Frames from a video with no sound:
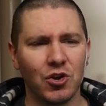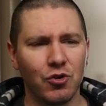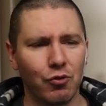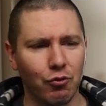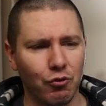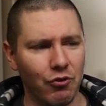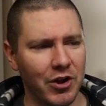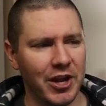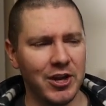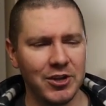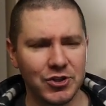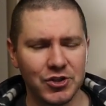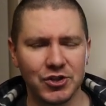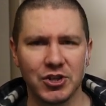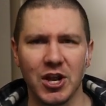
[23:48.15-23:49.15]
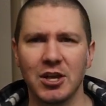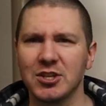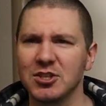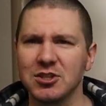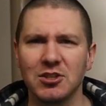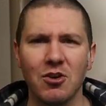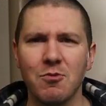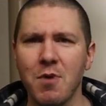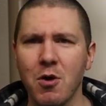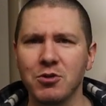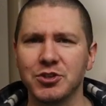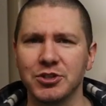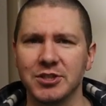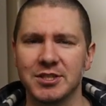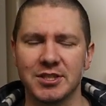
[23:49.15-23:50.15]
great sh- slow
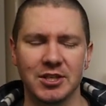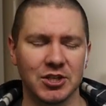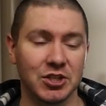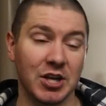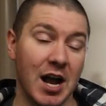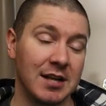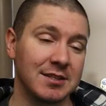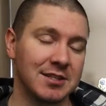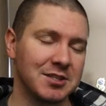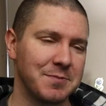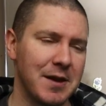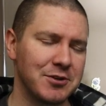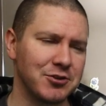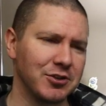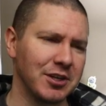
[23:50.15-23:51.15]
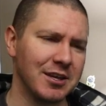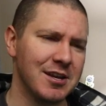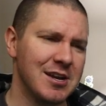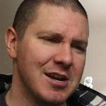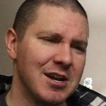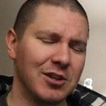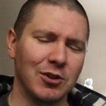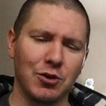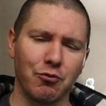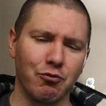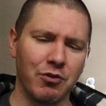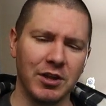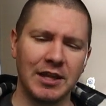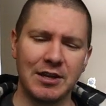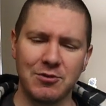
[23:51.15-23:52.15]
motion shots especially look
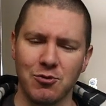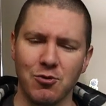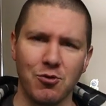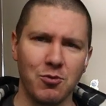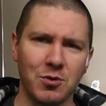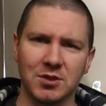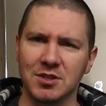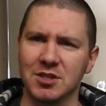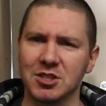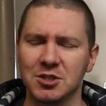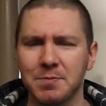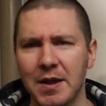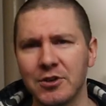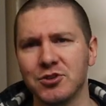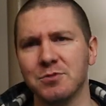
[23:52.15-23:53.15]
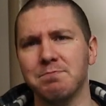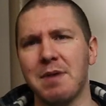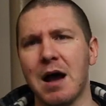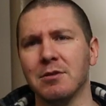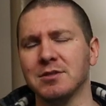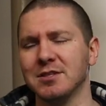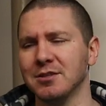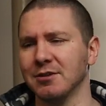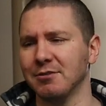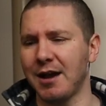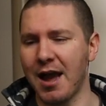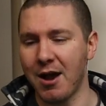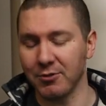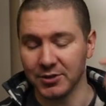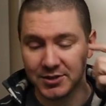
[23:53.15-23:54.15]
really cool with the suspension bouncing
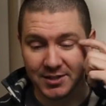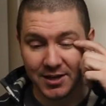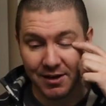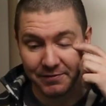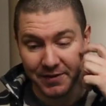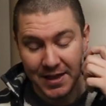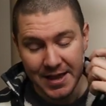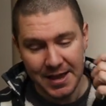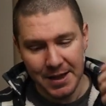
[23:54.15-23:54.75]
around and stuff